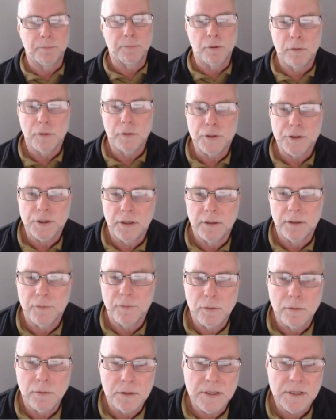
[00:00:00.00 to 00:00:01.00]
Porsche have
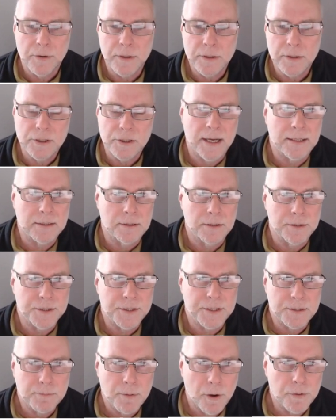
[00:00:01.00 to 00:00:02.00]
also injected
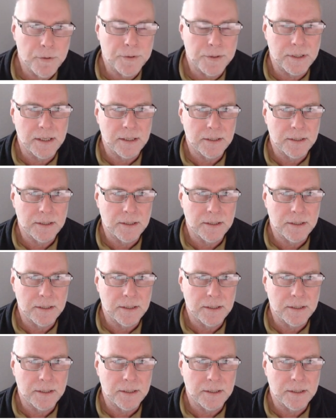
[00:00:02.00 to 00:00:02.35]
smoke